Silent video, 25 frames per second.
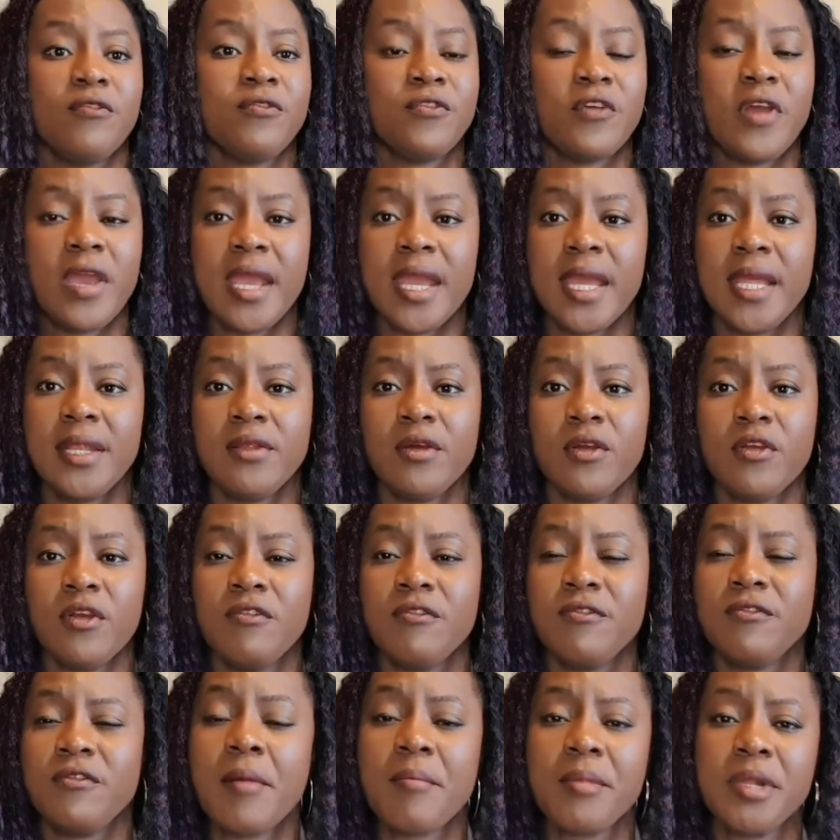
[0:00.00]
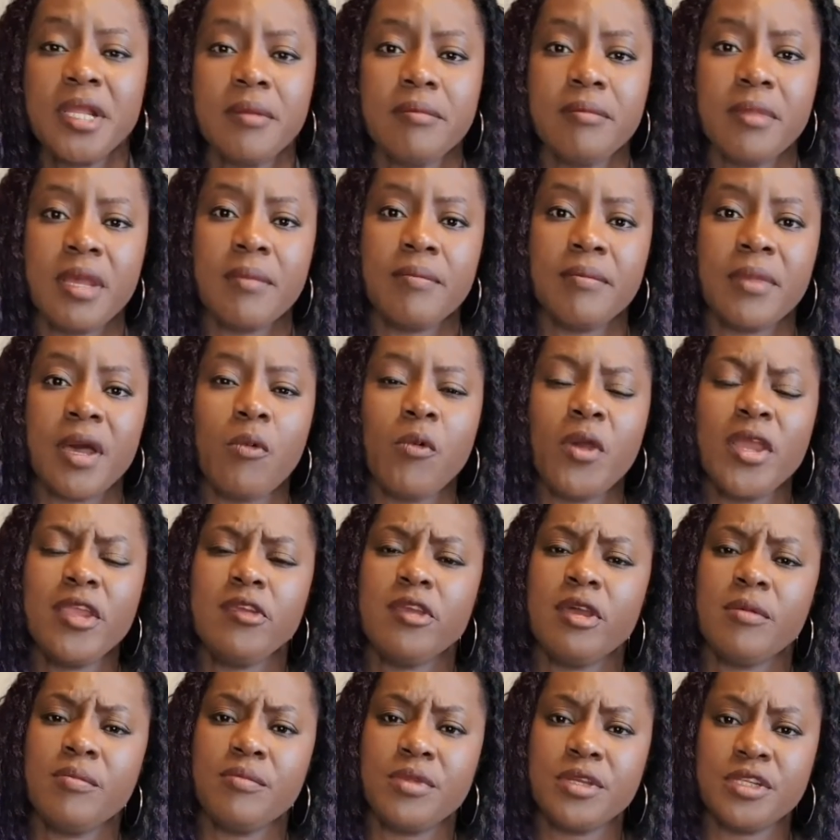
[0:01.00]
friend or your family member,
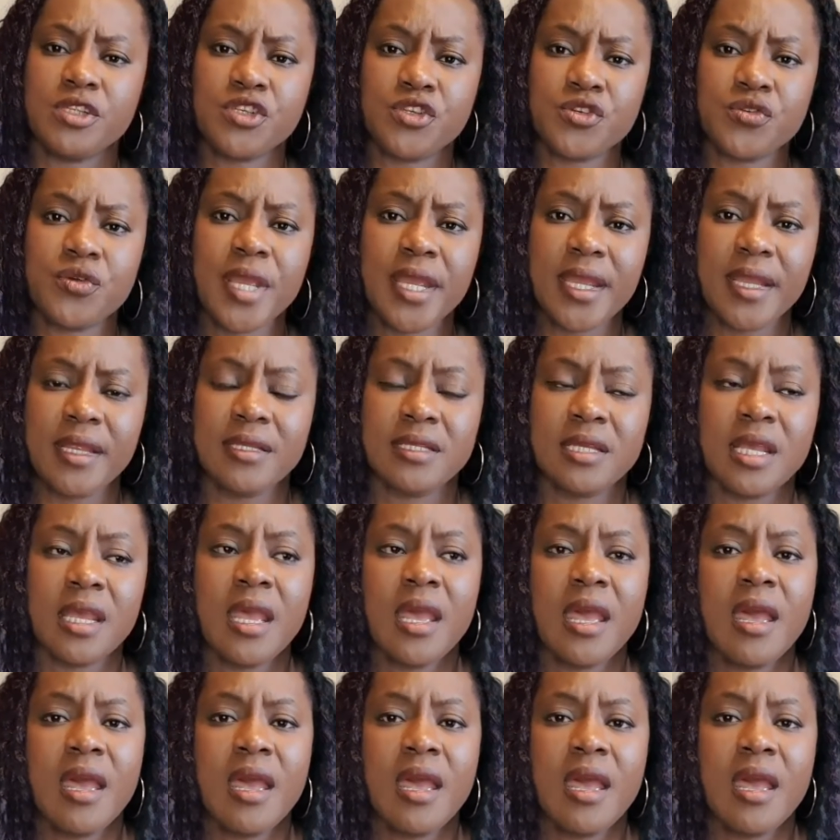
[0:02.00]
when you're betrayed